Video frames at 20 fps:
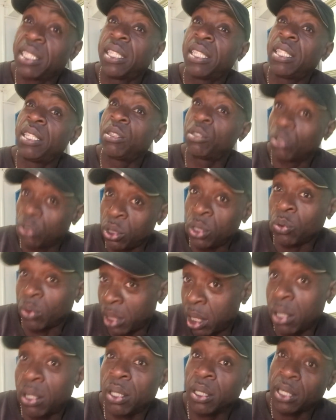is who you are.
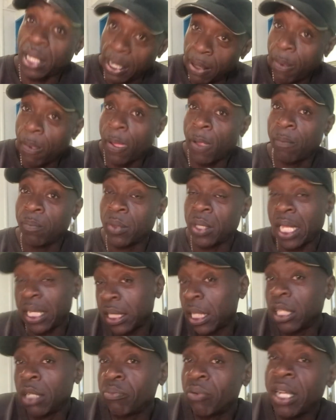Okay, that's how
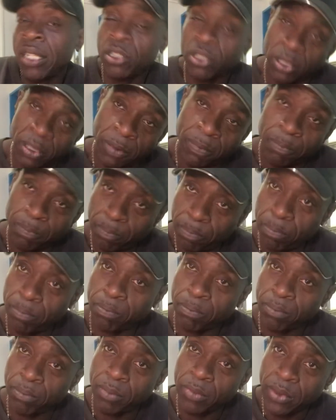they brand you.
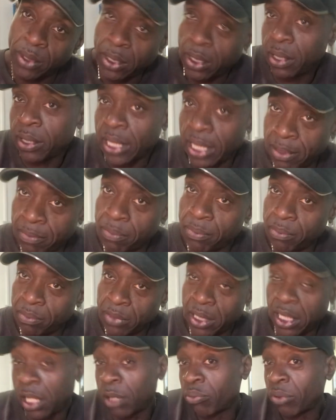Okay, that's
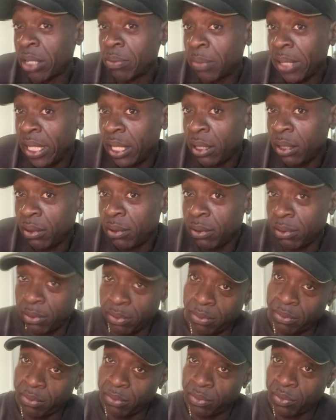how they brand me,
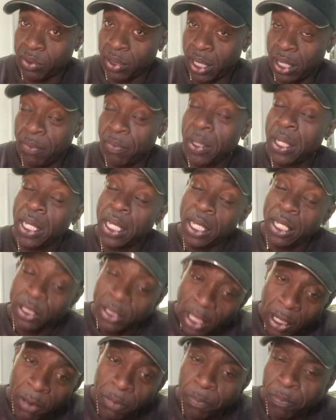right?
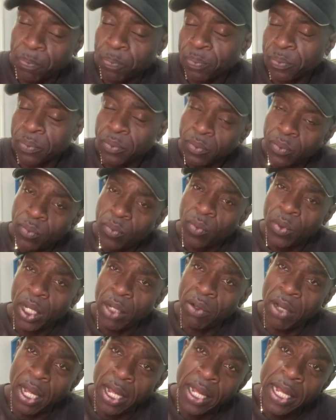So,
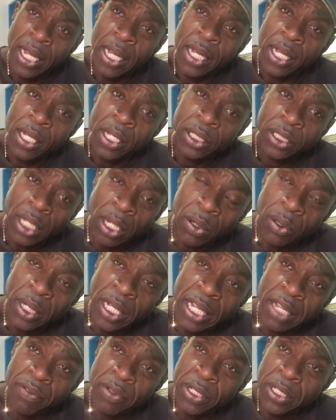so
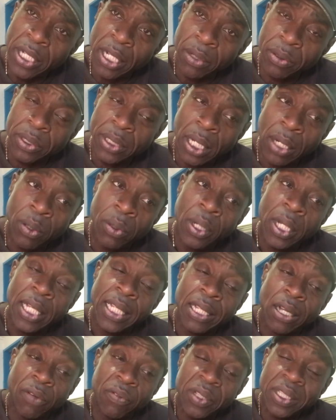
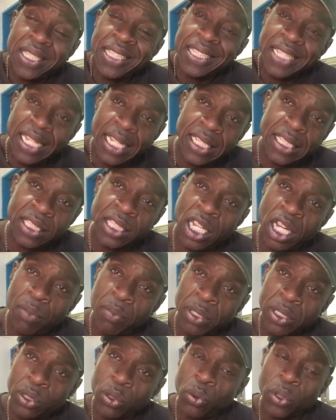obviously Keir
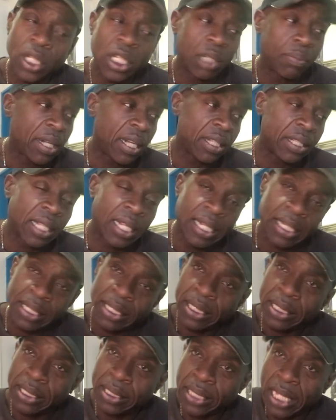Starmer's talking about like
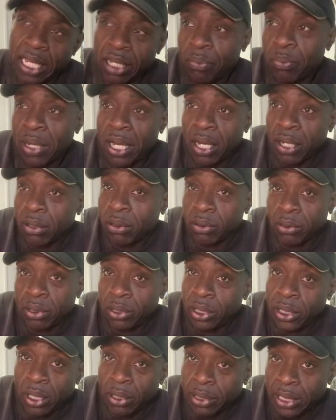£10,
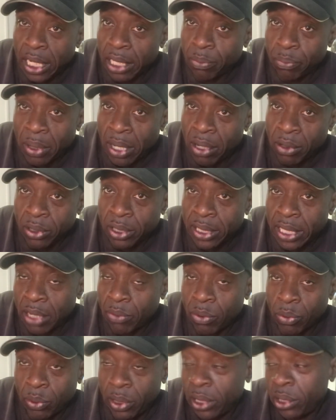£10 an hour,
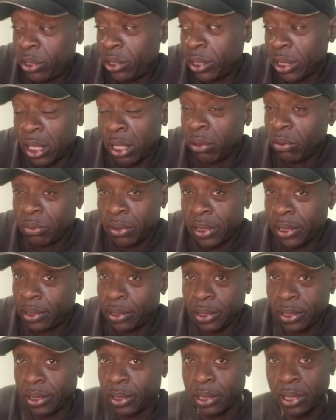which
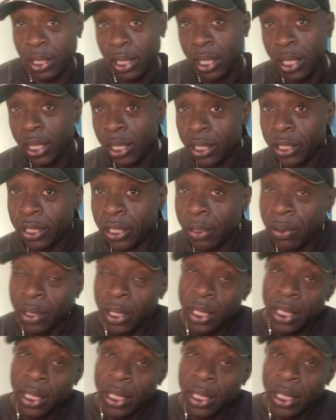just, you know,